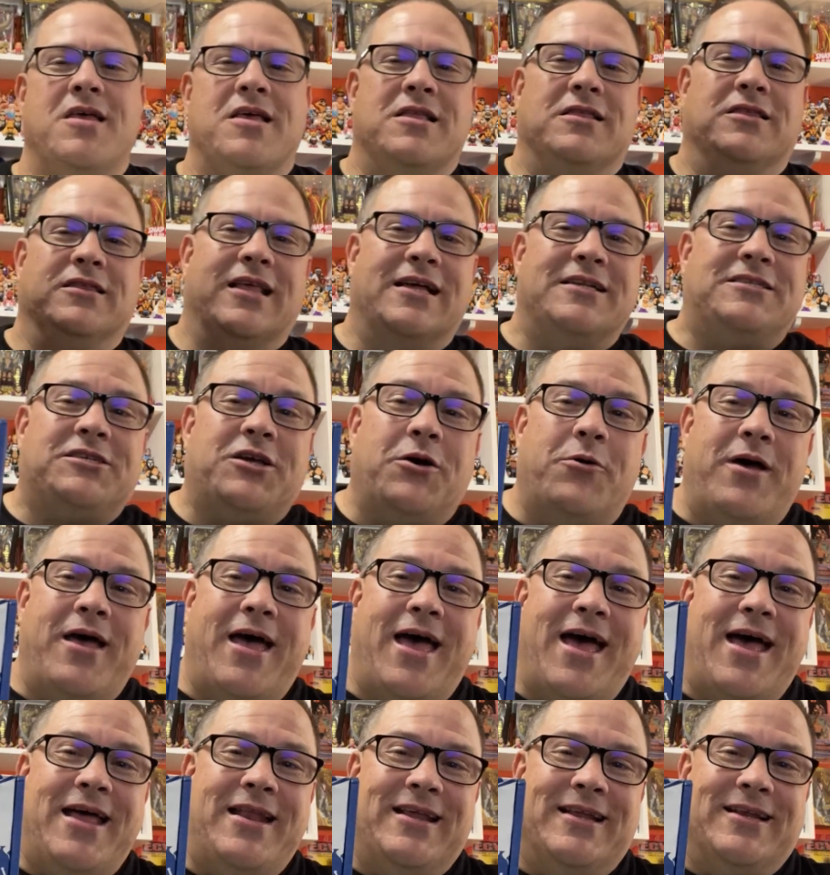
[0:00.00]
let's go
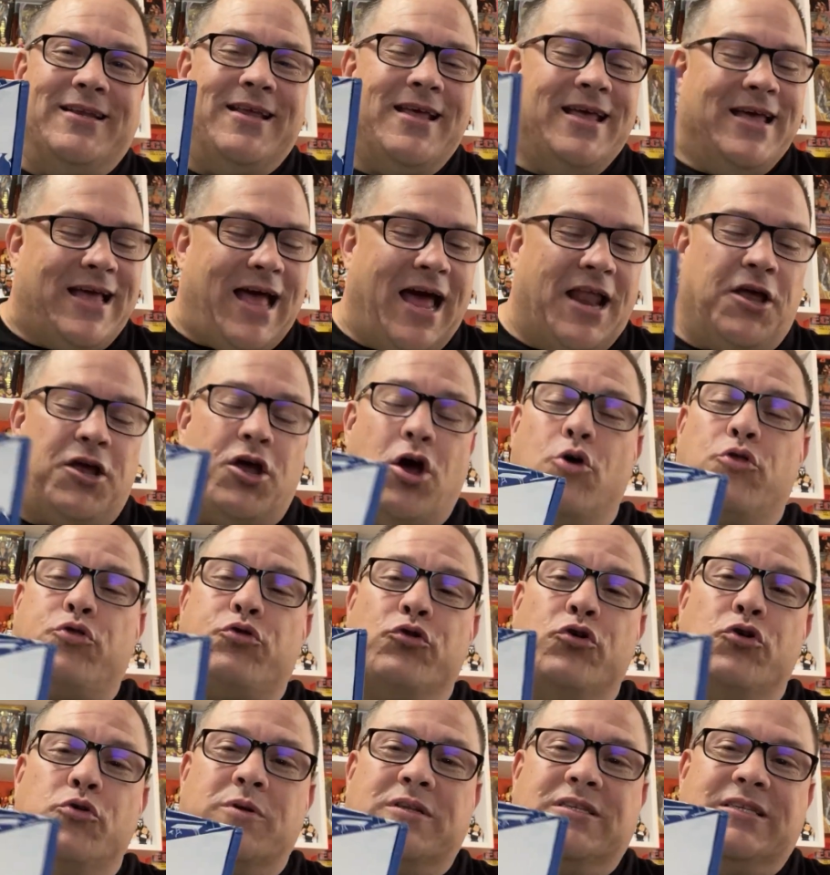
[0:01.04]
ahead and kind of go
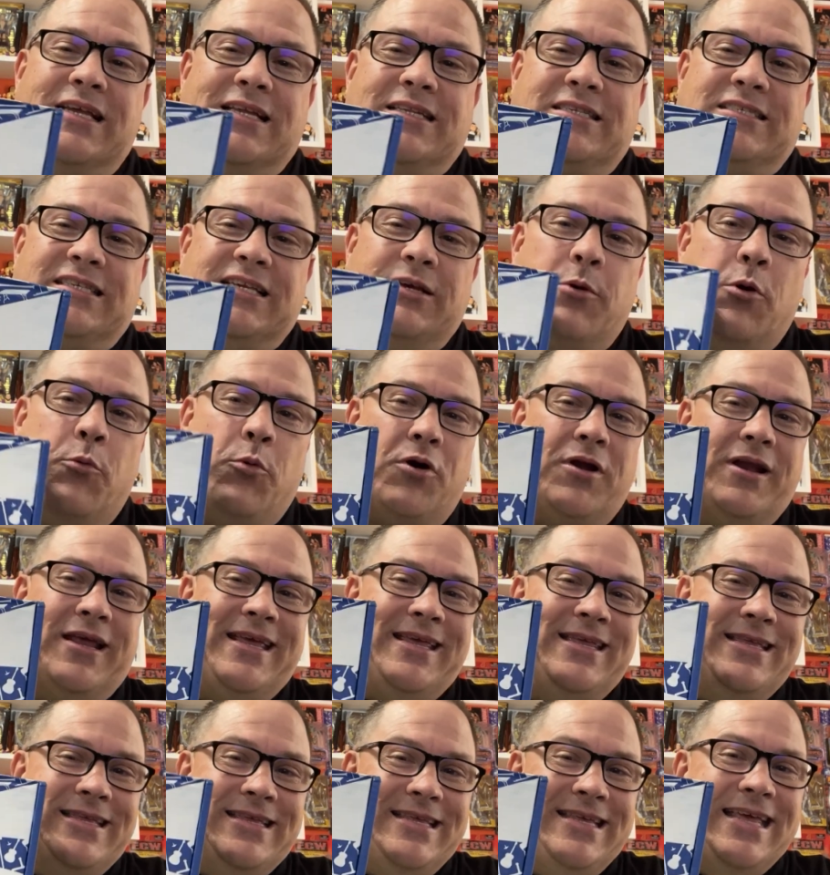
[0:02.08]
through and see what we're going to
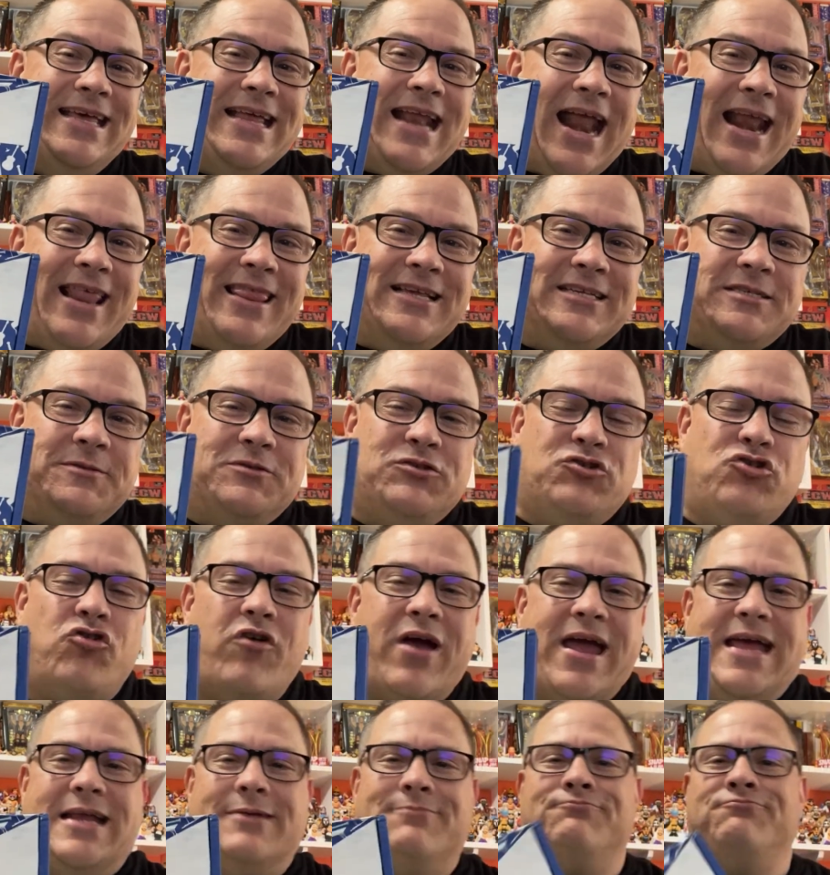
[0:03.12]
get out of this
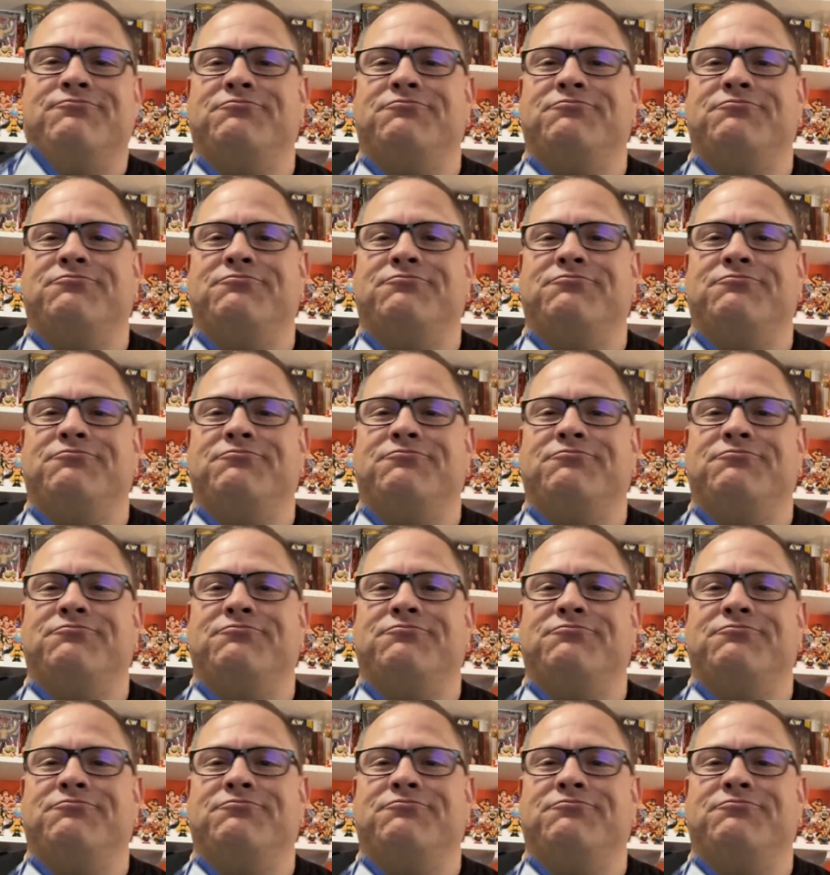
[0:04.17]
crate,